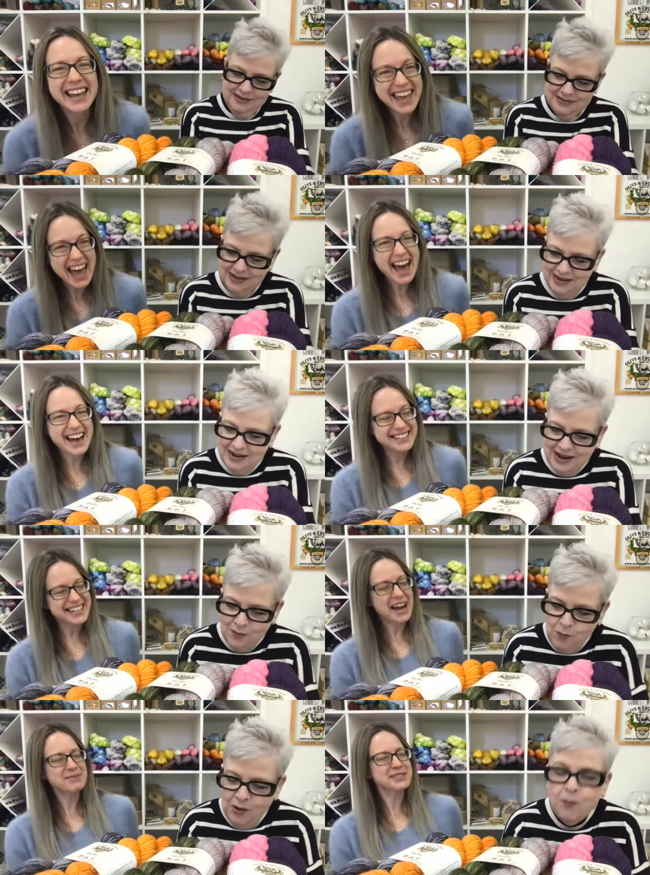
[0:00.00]
Speaker 1: yes.
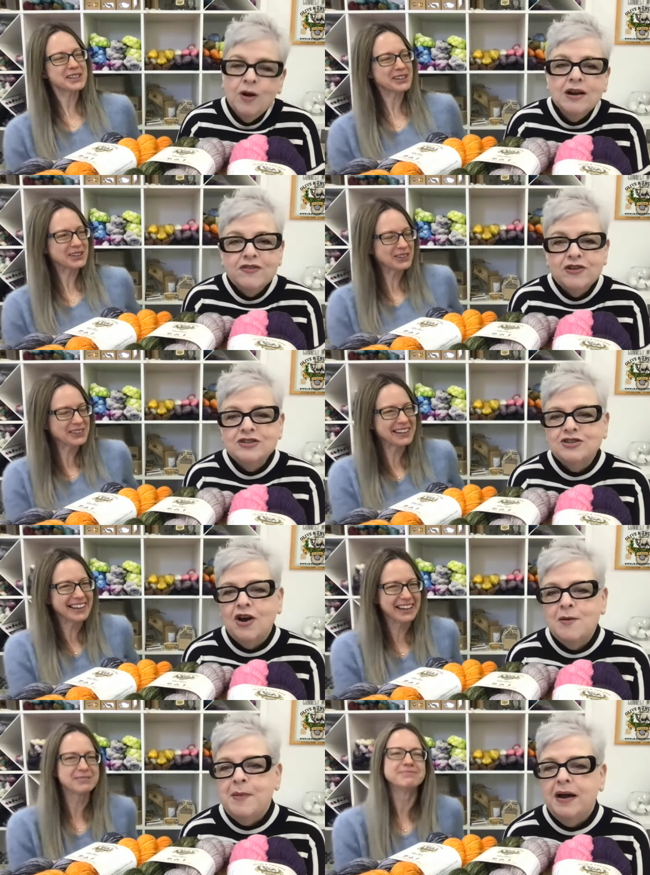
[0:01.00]
Absolutely. We'll work for
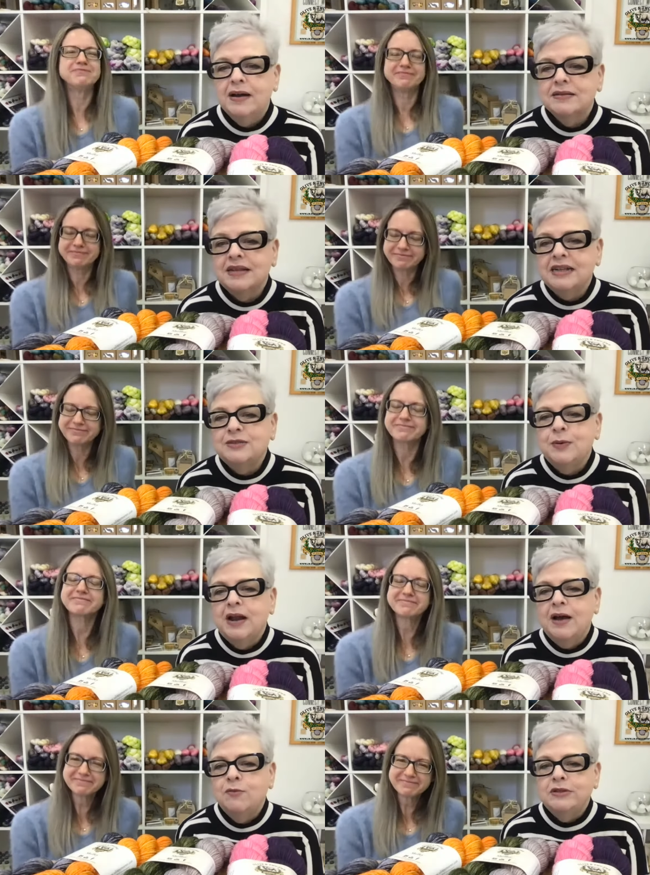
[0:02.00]
Starbucks. That's what
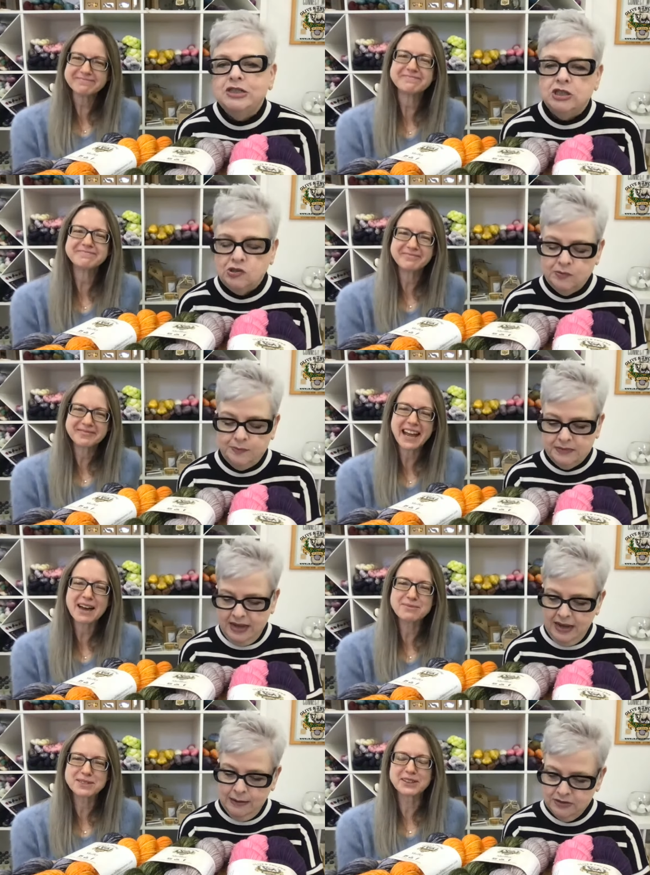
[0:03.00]
I will do.
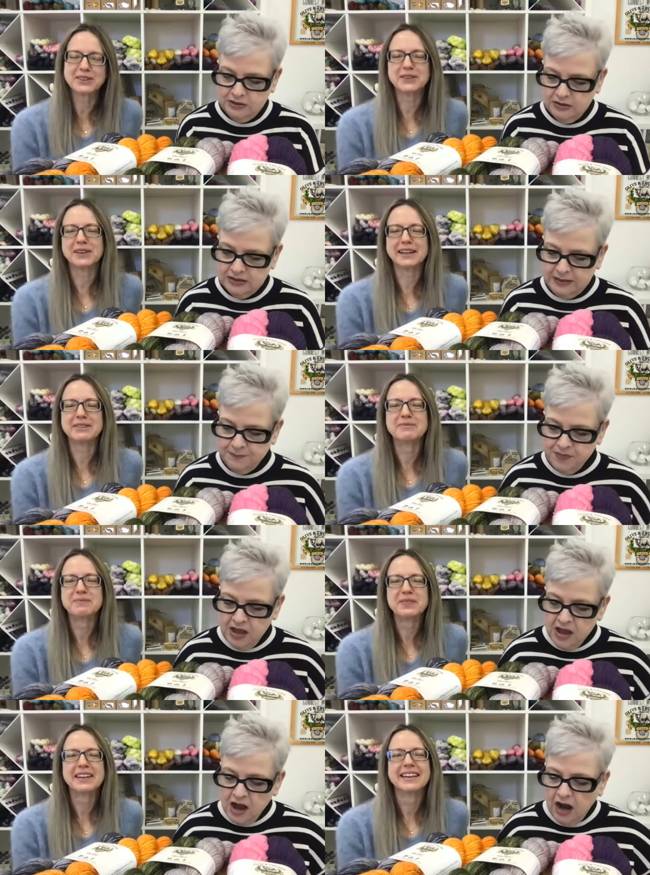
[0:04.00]
Absolutely. absolutely.
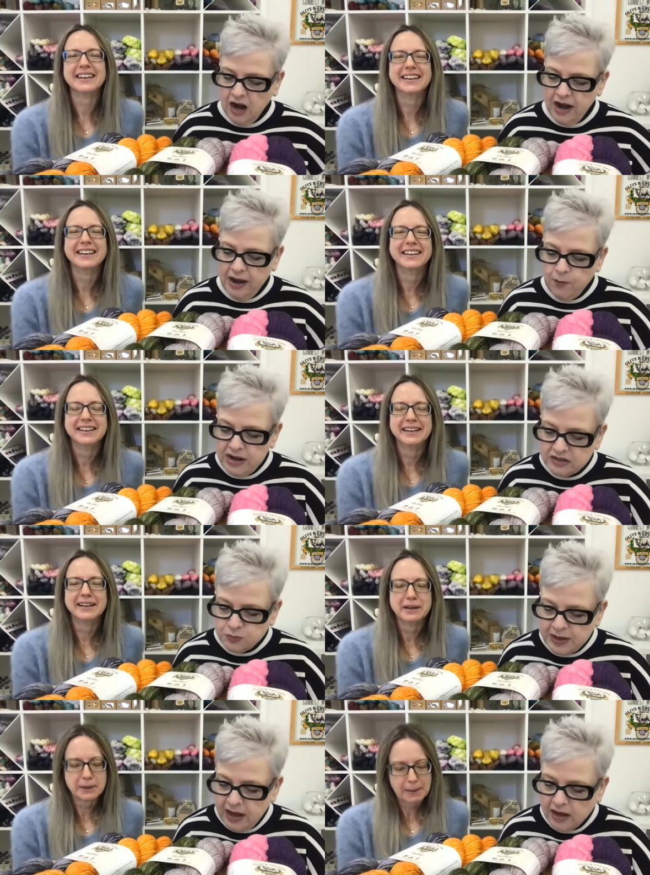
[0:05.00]
All right. What else
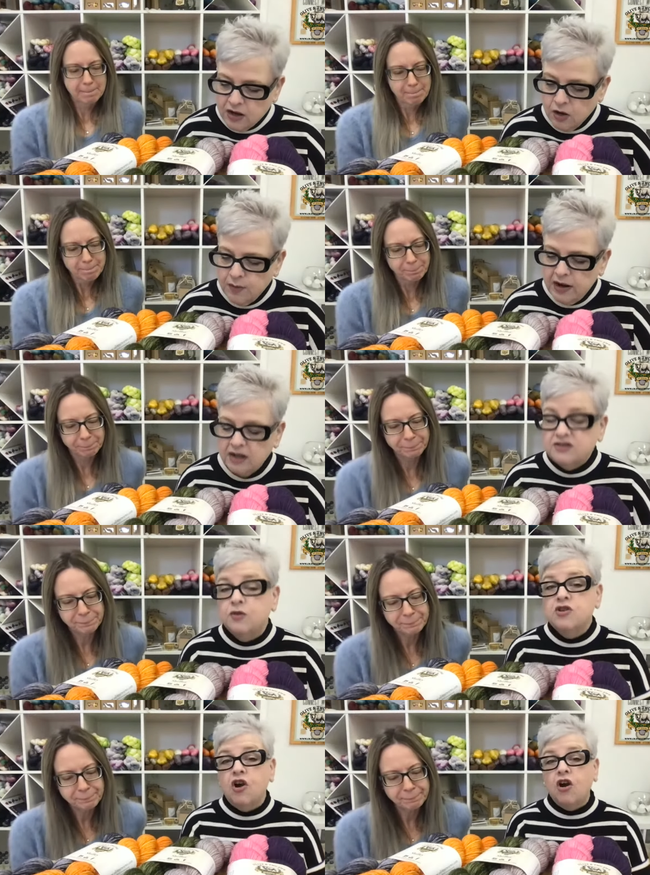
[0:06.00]
we got going on?
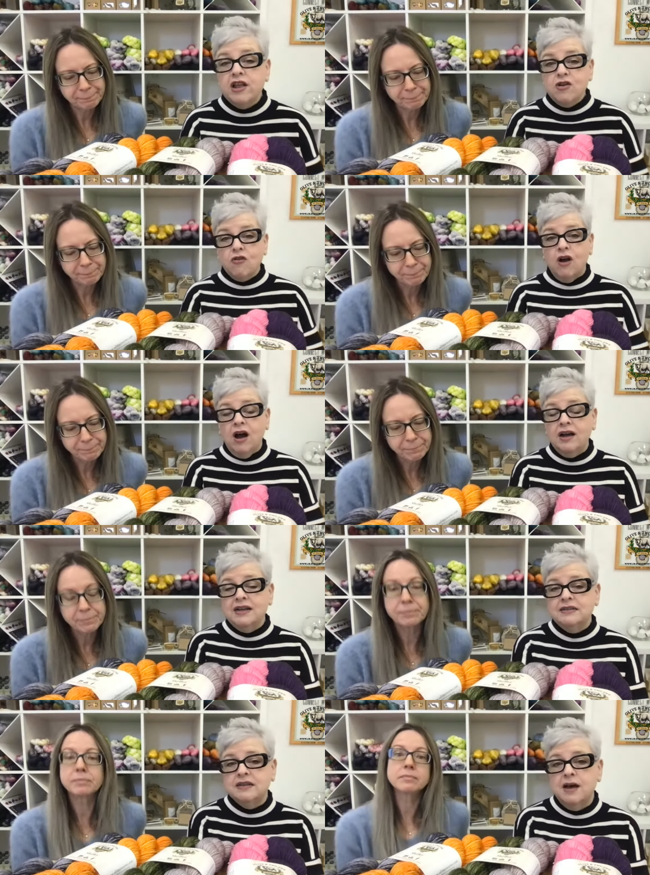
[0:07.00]
So Yarny hmm. Gras
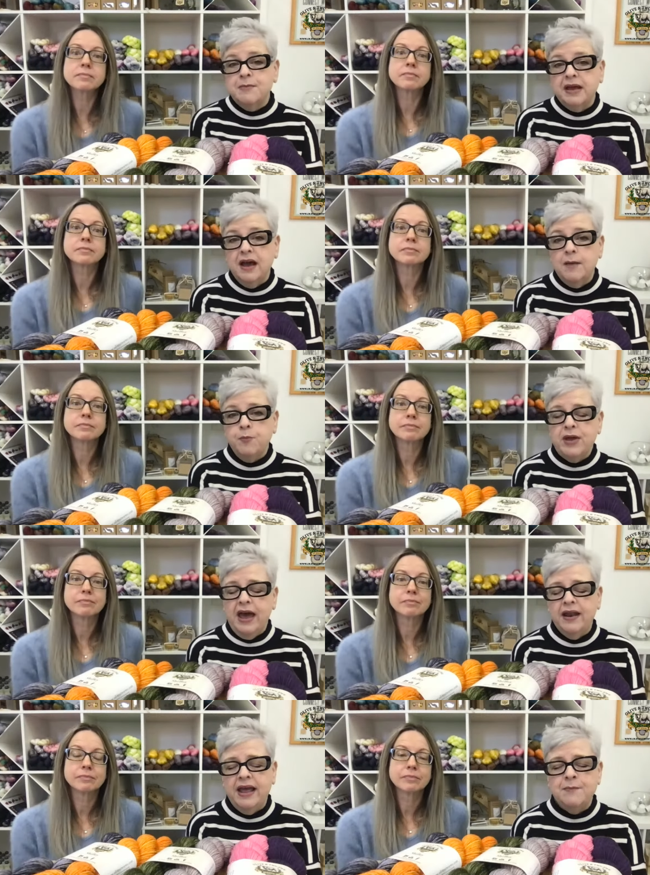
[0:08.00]
is coming up. We
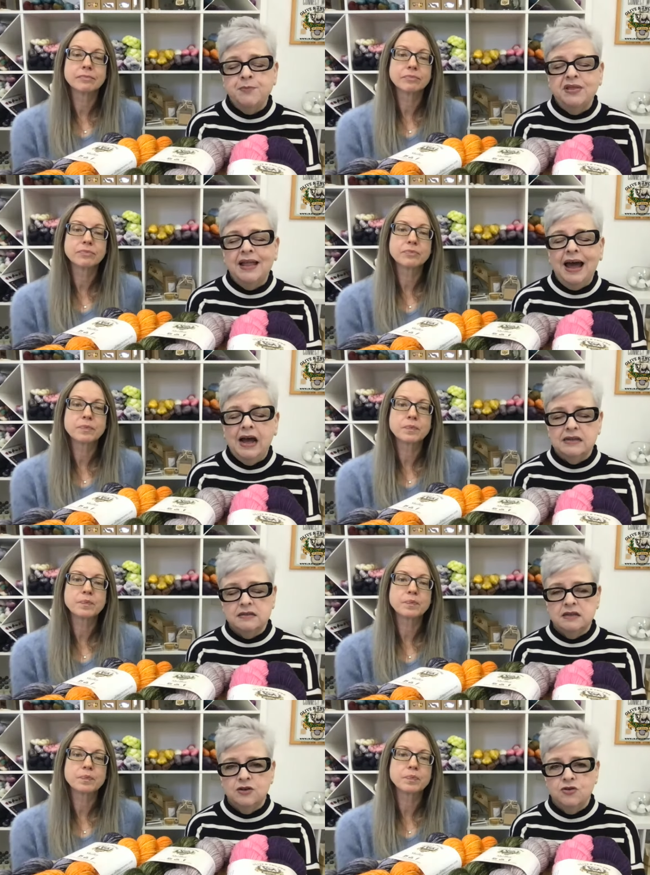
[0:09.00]
had a
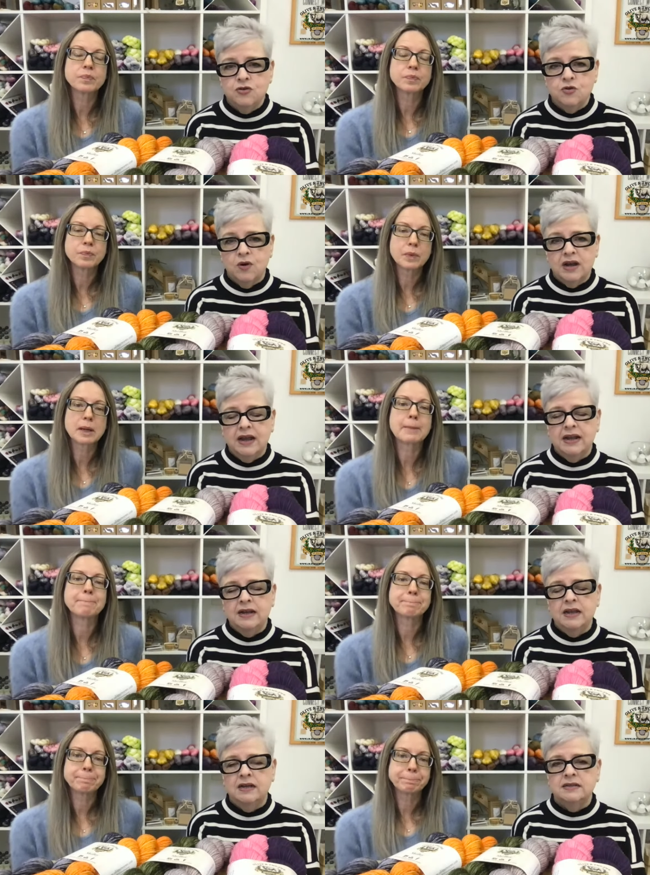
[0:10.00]
blast in New York at
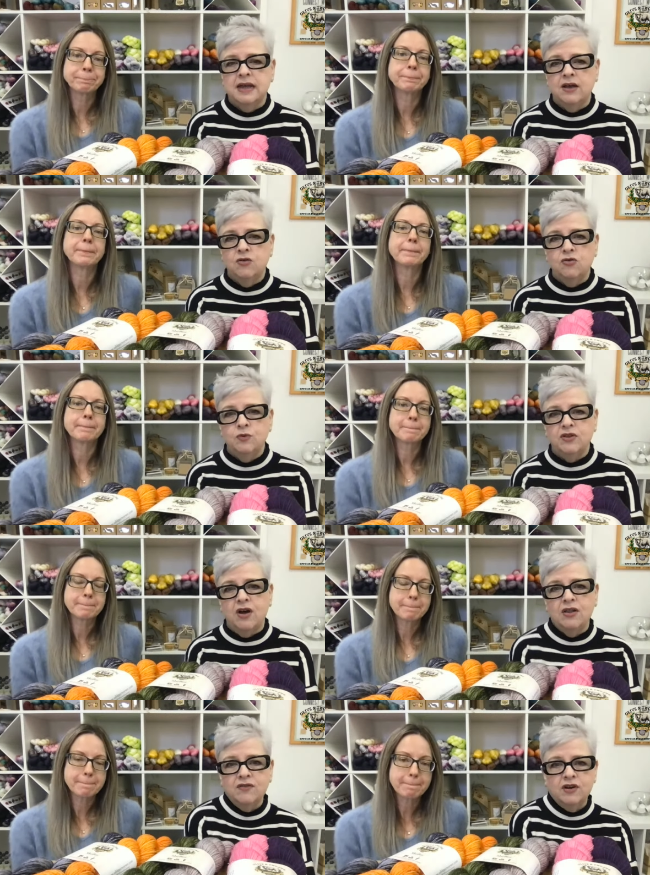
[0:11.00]
Indie Untangled with
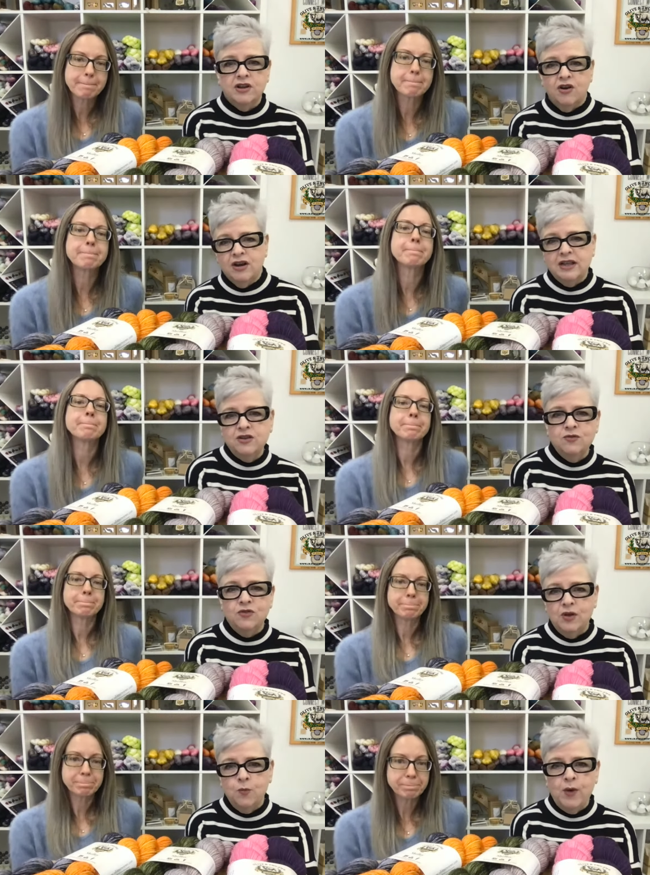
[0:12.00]
all of our Yarny Ewes
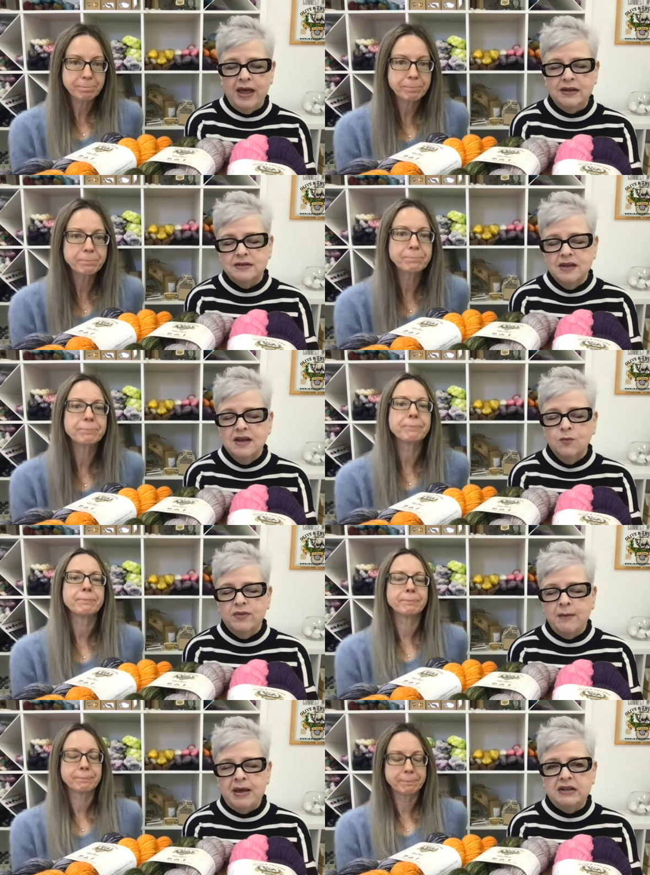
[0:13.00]
that went.
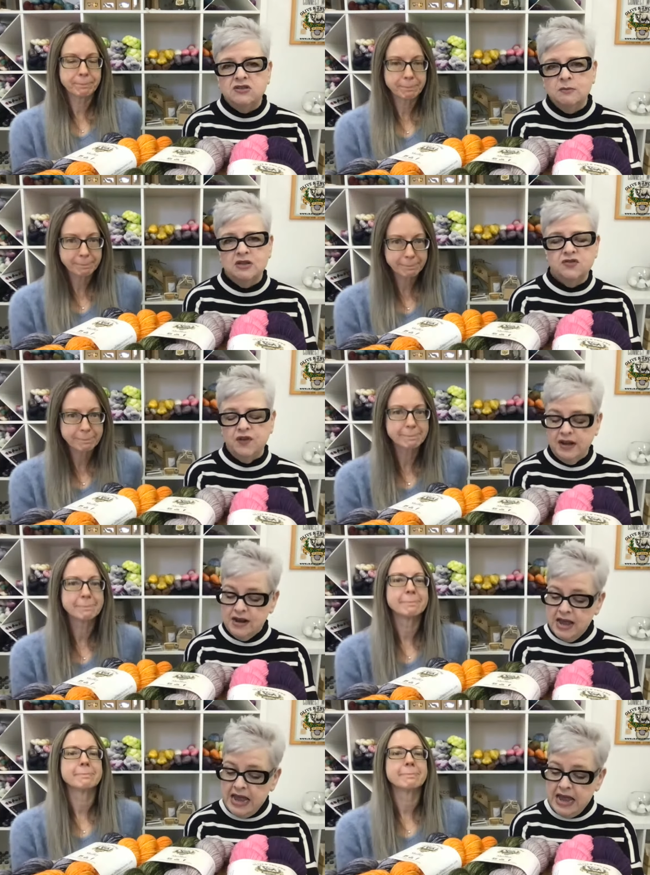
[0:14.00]
They made it so much fun.